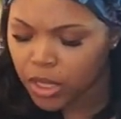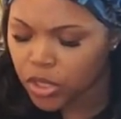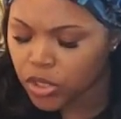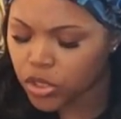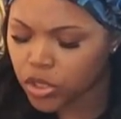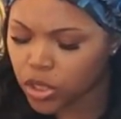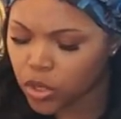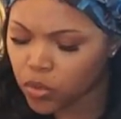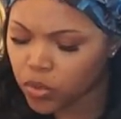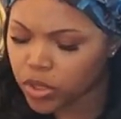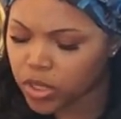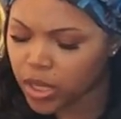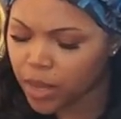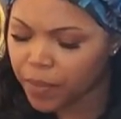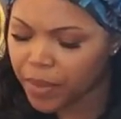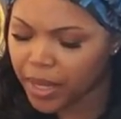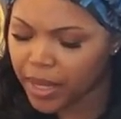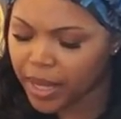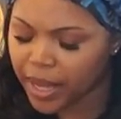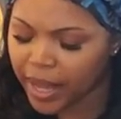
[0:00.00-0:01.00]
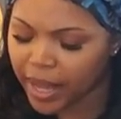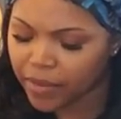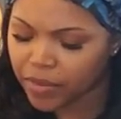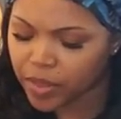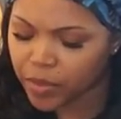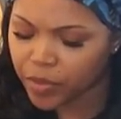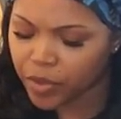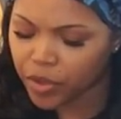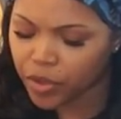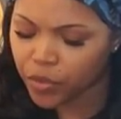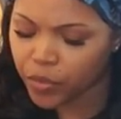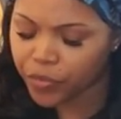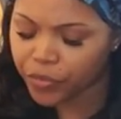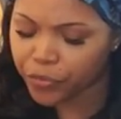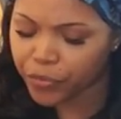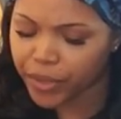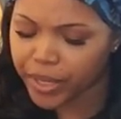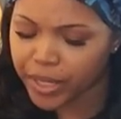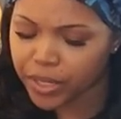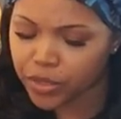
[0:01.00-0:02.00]
So something could have something to do with
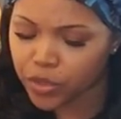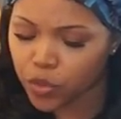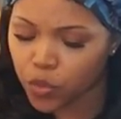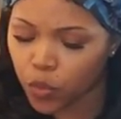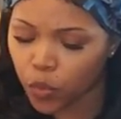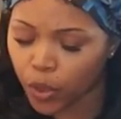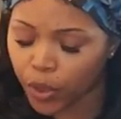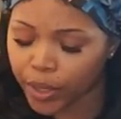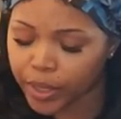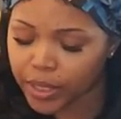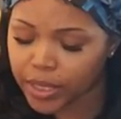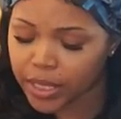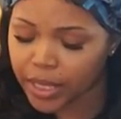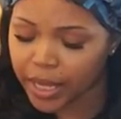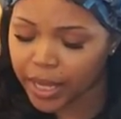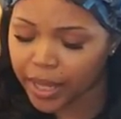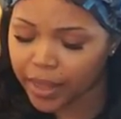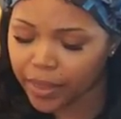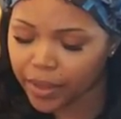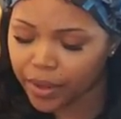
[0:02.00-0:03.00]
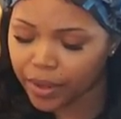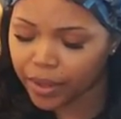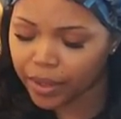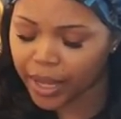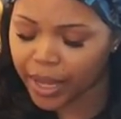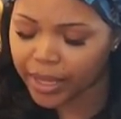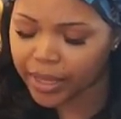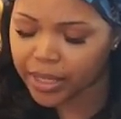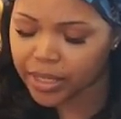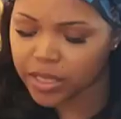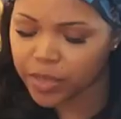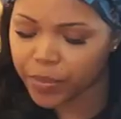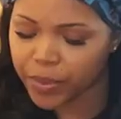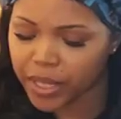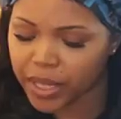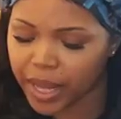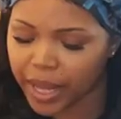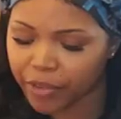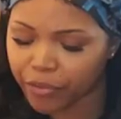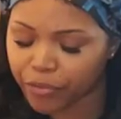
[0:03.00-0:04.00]
friends who work together. Like this would
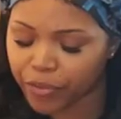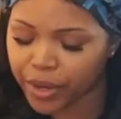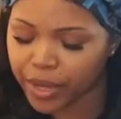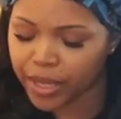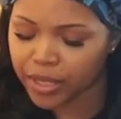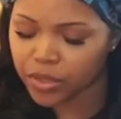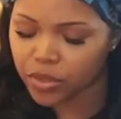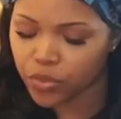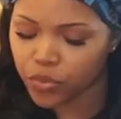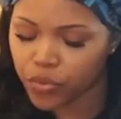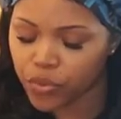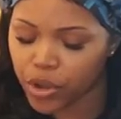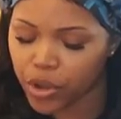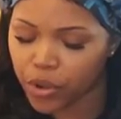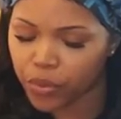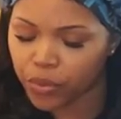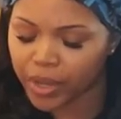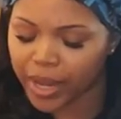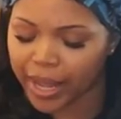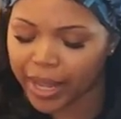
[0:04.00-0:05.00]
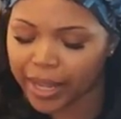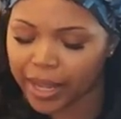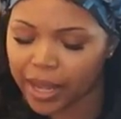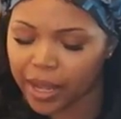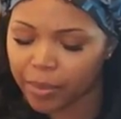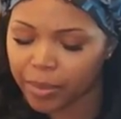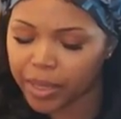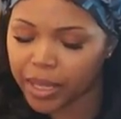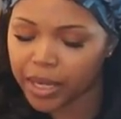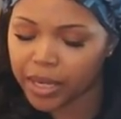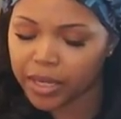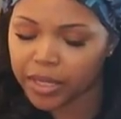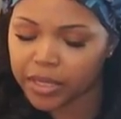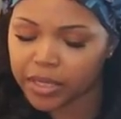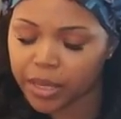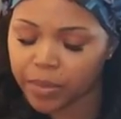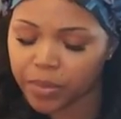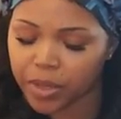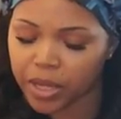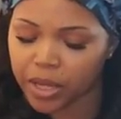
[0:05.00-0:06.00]
be like friends who know. Like I'm getting
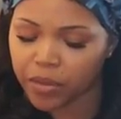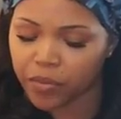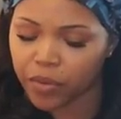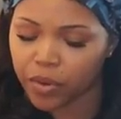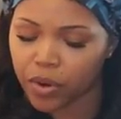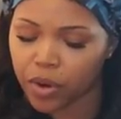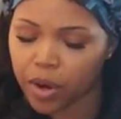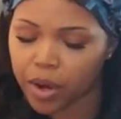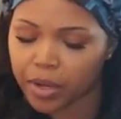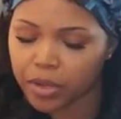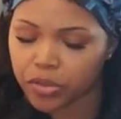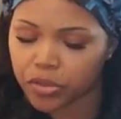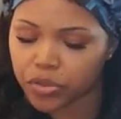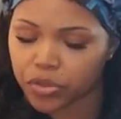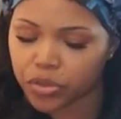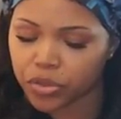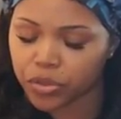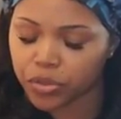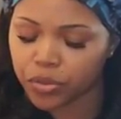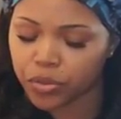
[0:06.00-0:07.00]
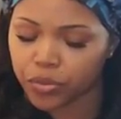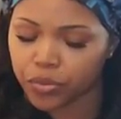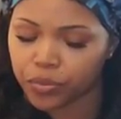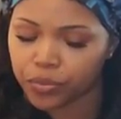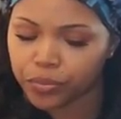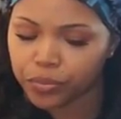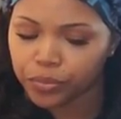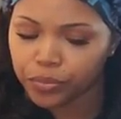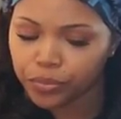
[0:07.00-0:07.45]
something in regards to